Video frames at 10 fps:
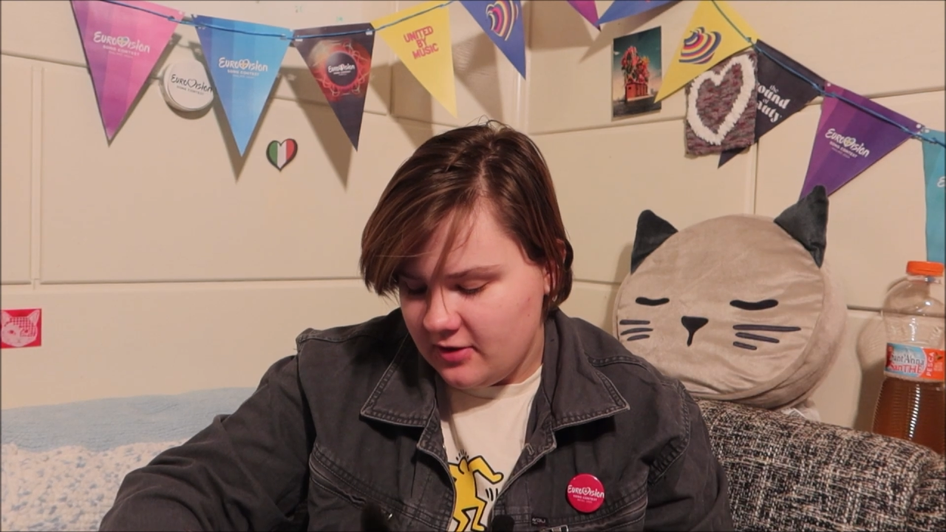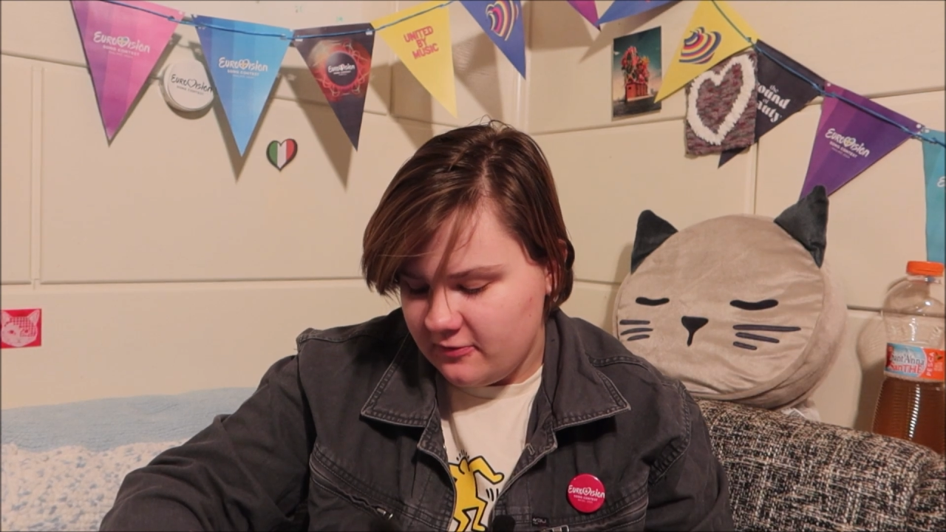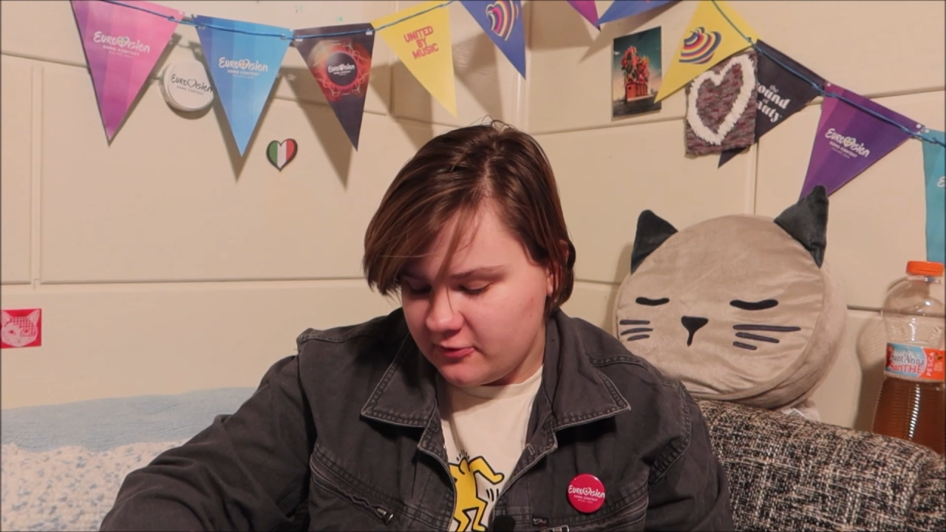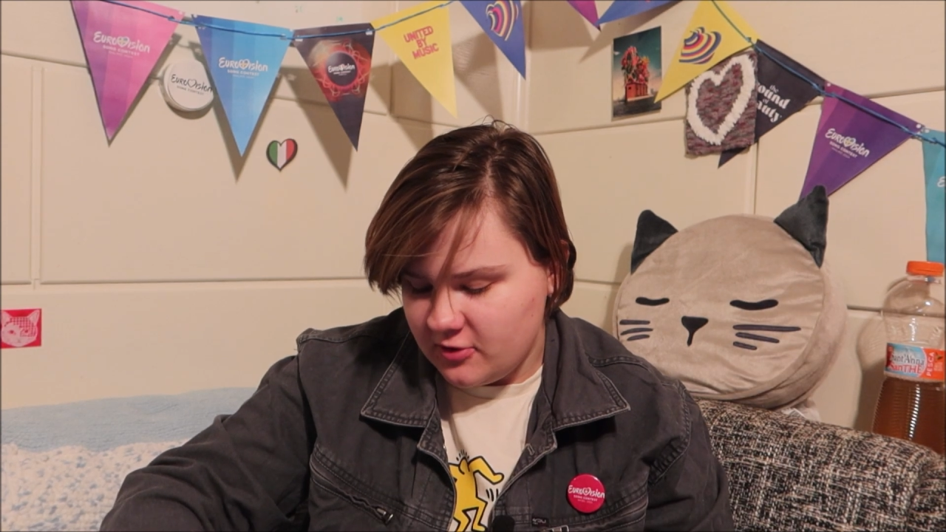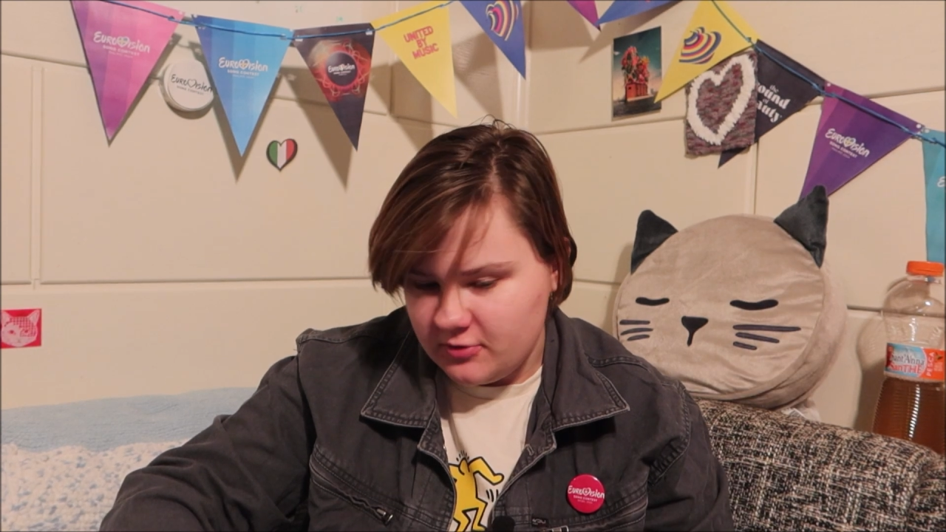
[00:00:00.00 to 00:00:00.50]

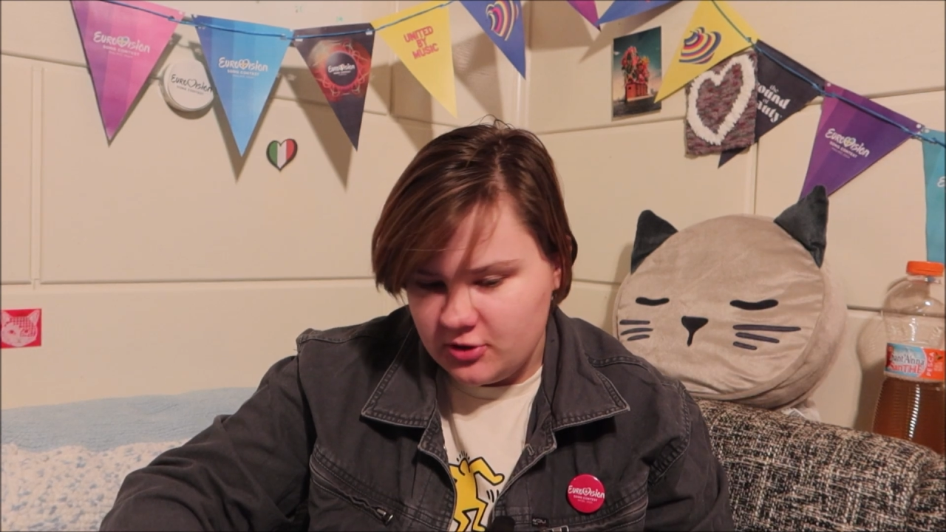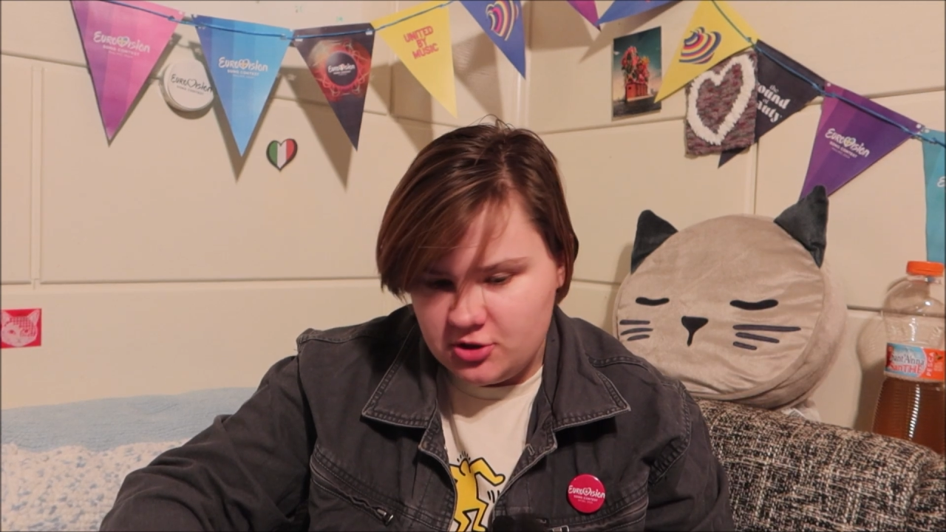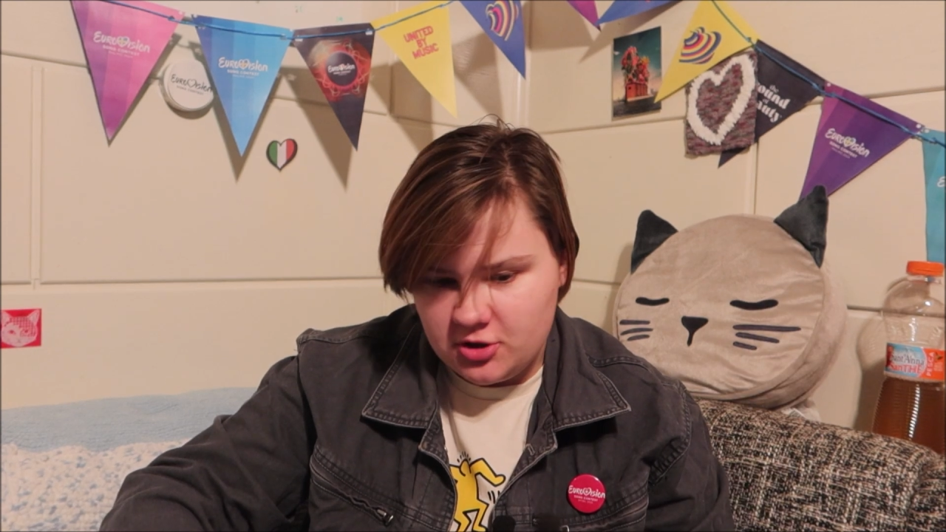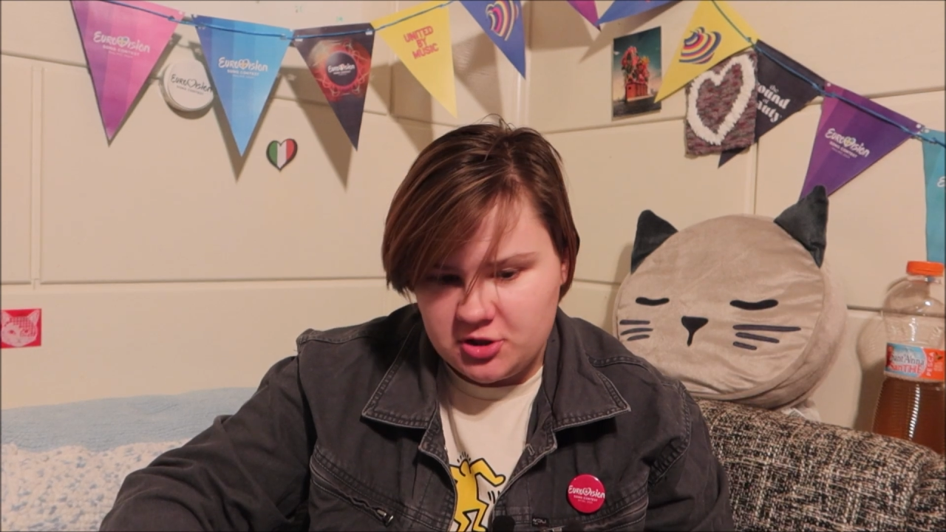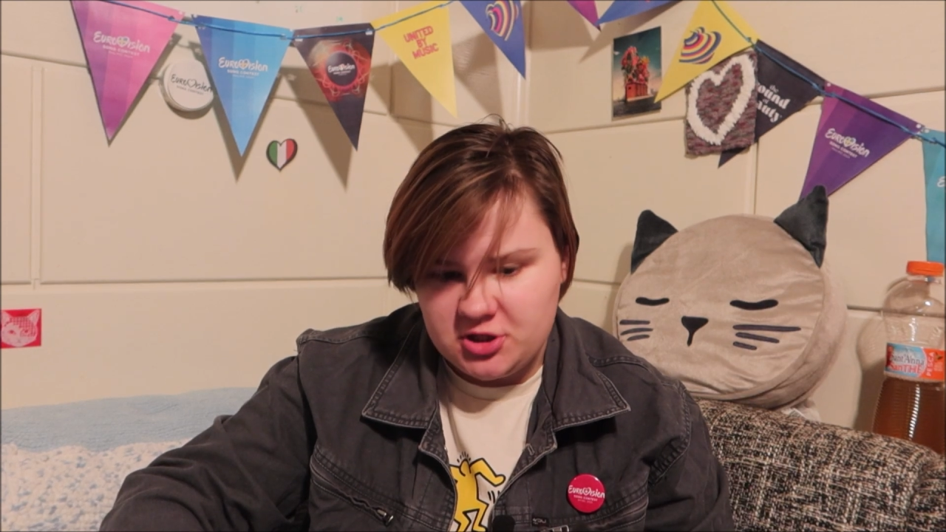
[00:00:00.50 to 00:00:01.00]
from
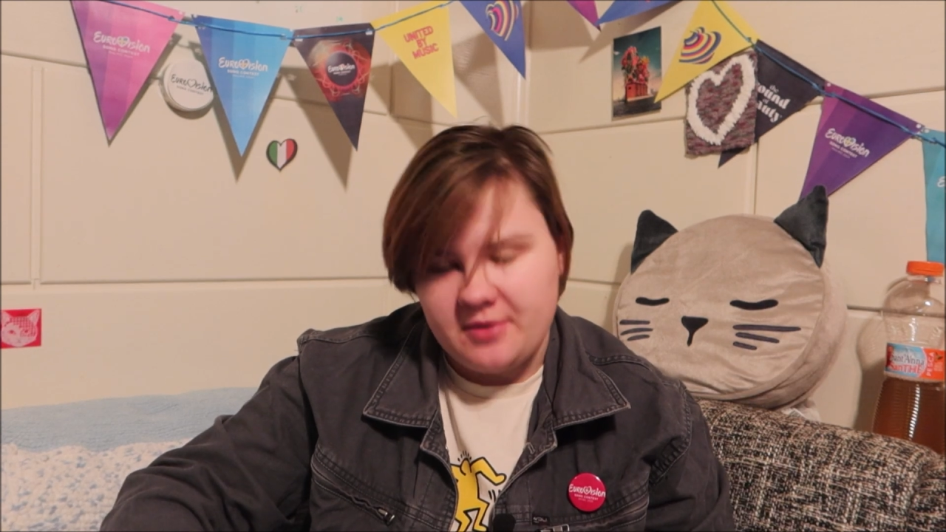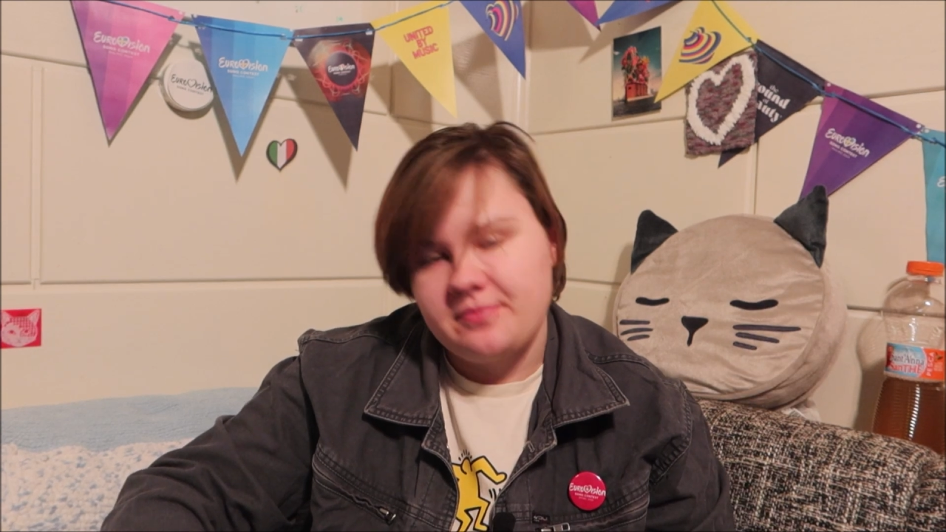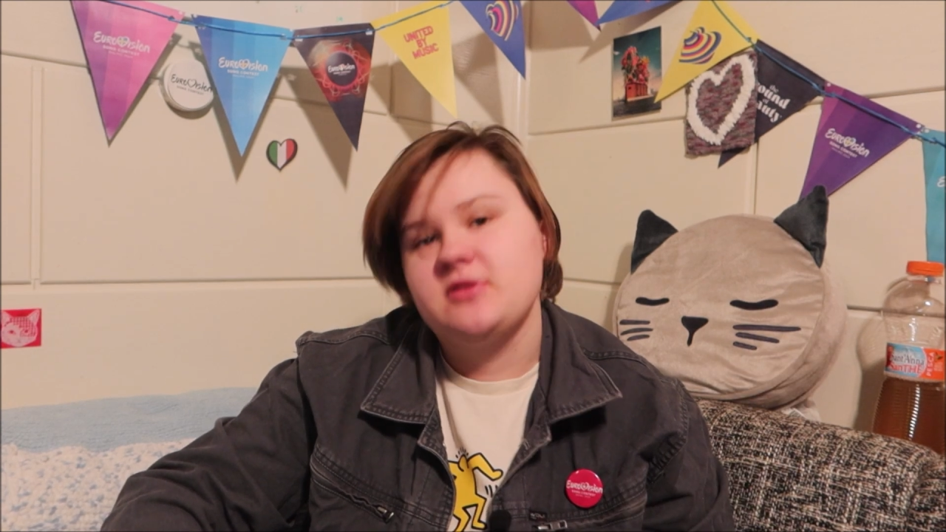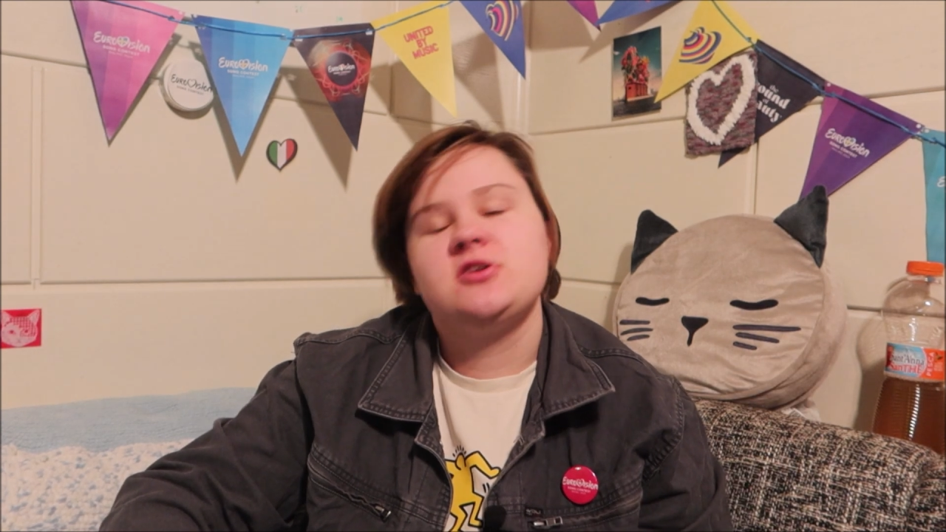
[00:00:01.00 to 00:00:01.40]
Georgia.